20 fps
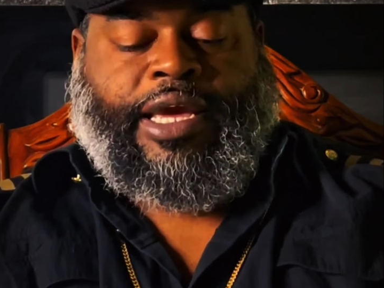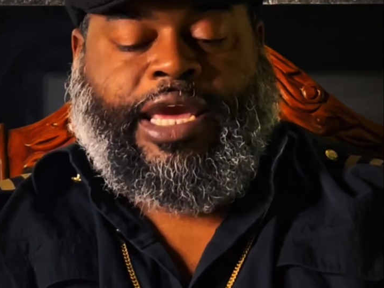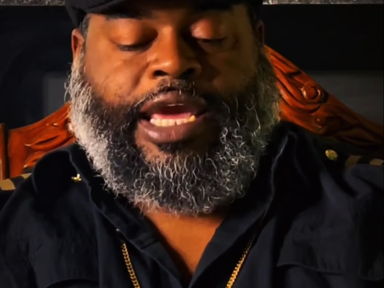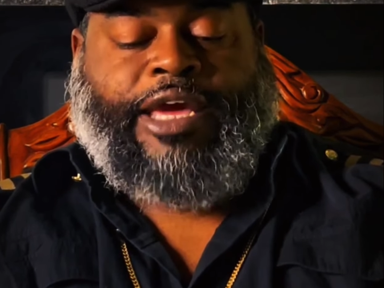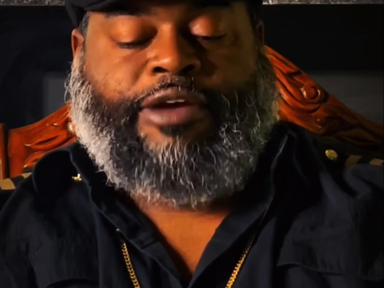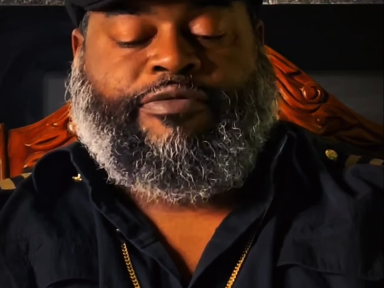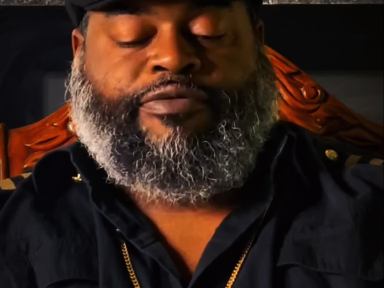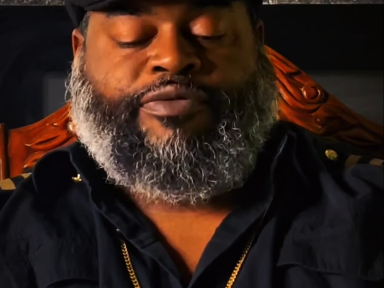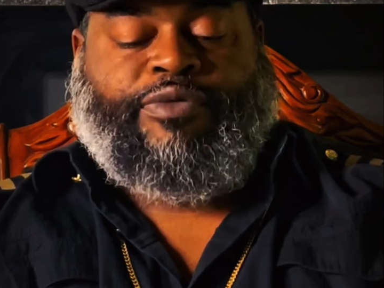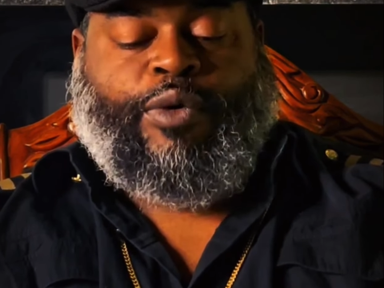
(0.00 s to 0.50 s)

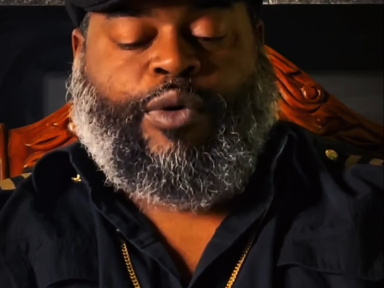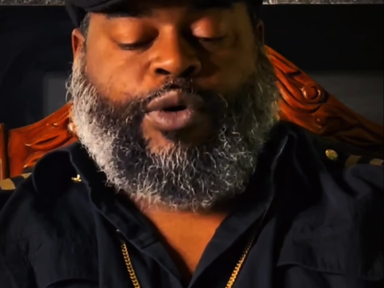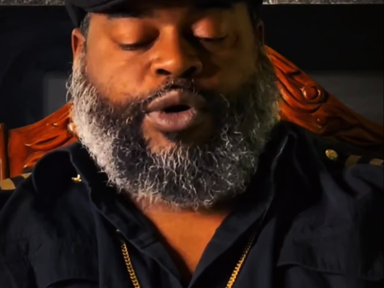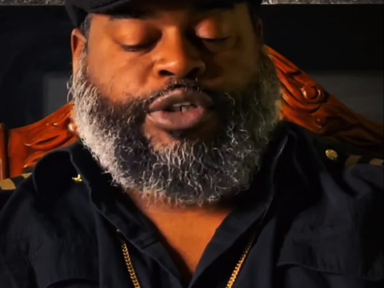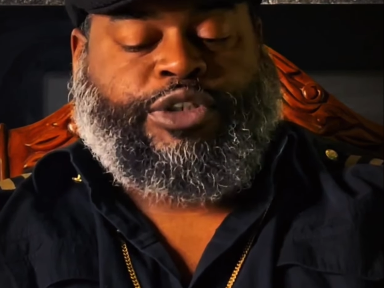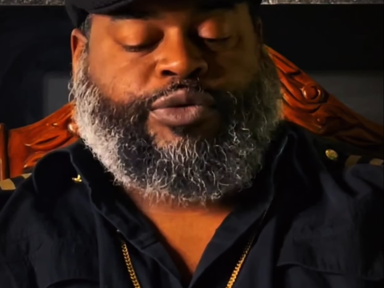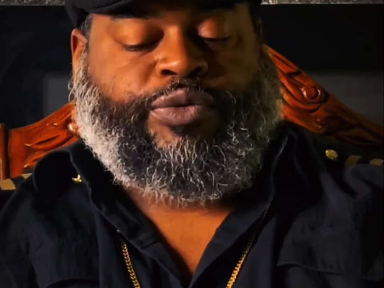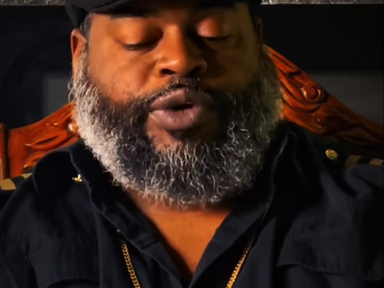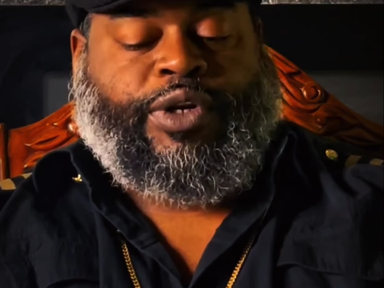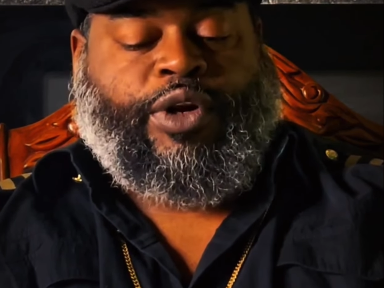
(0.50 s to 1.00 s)
in
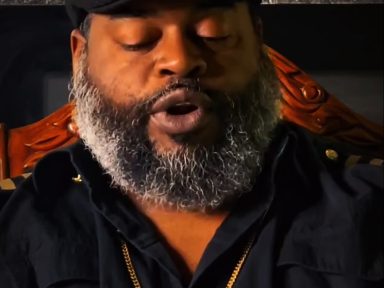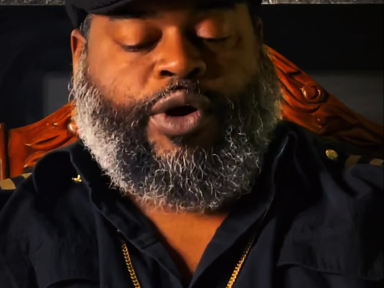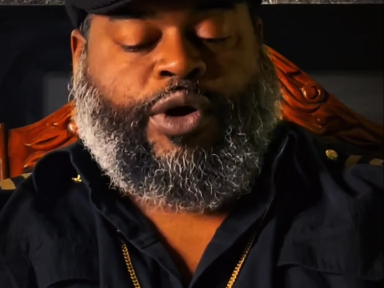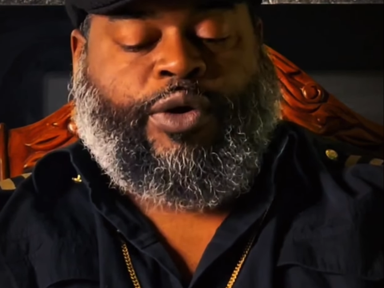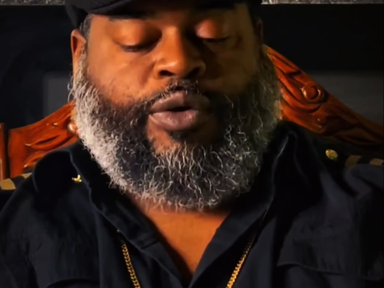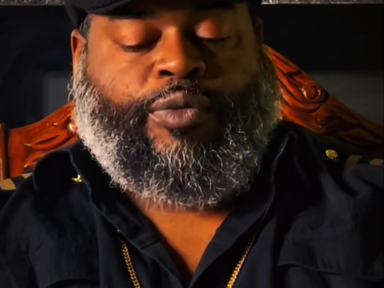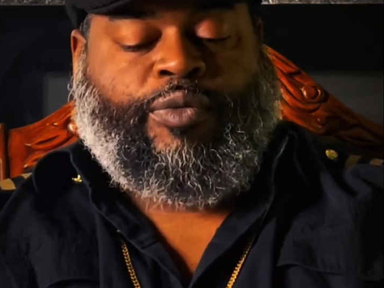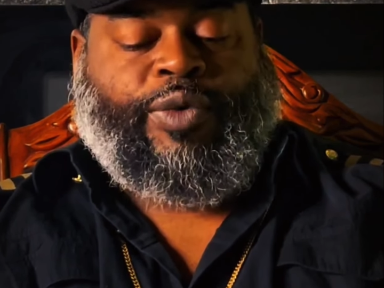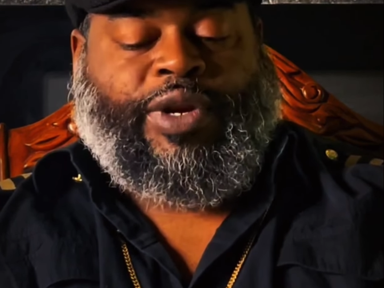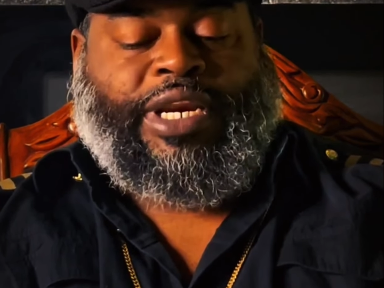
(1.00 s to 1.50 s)
force
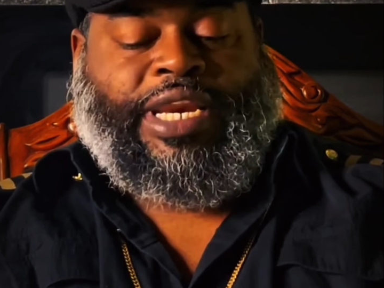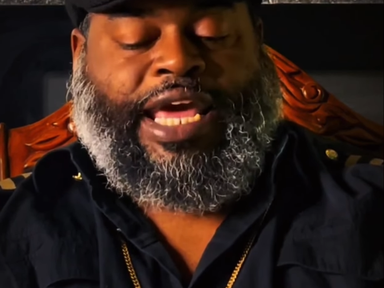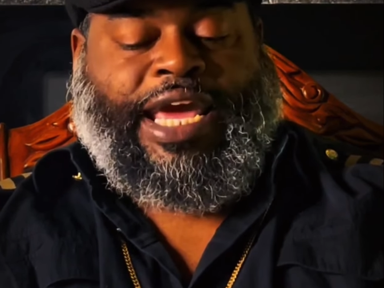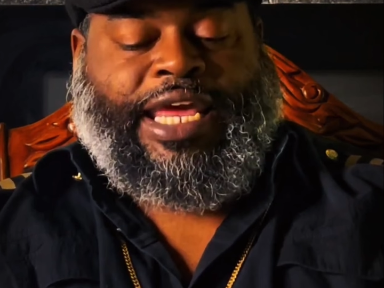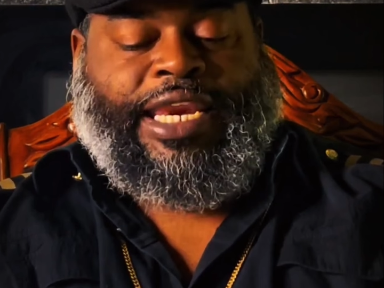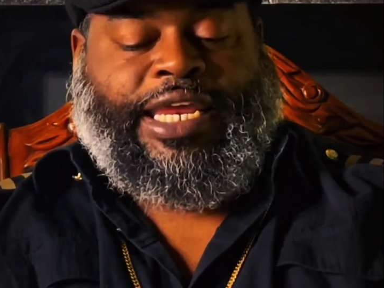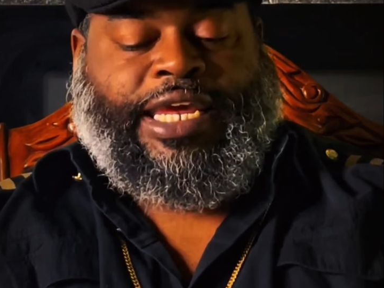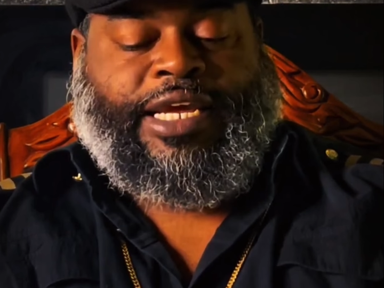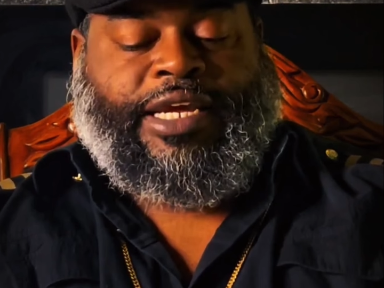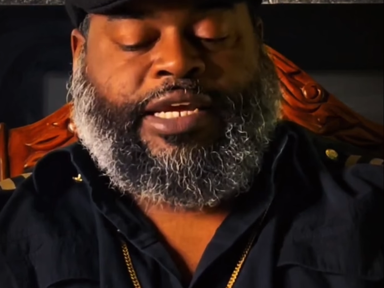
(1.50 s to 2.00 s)

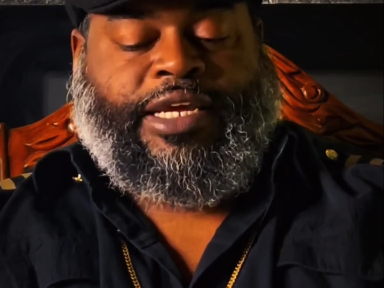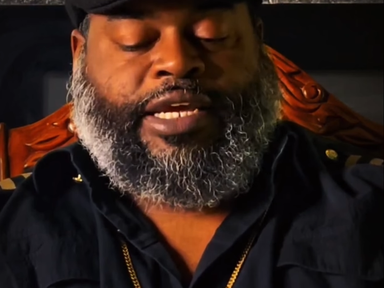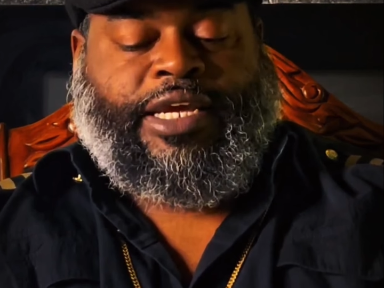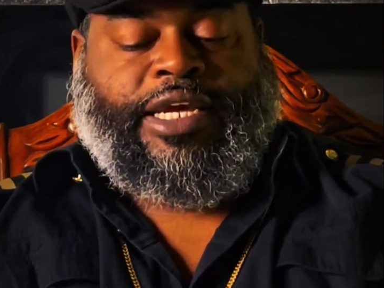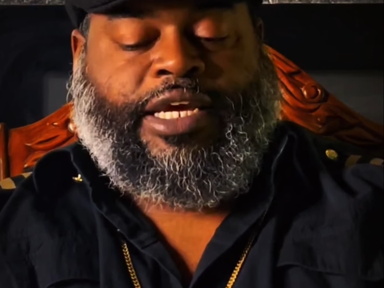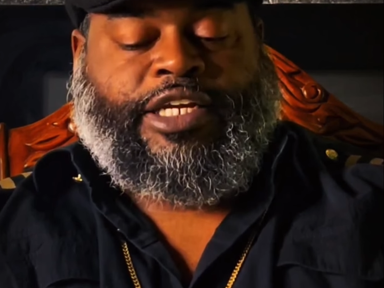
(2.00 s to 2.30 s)
relating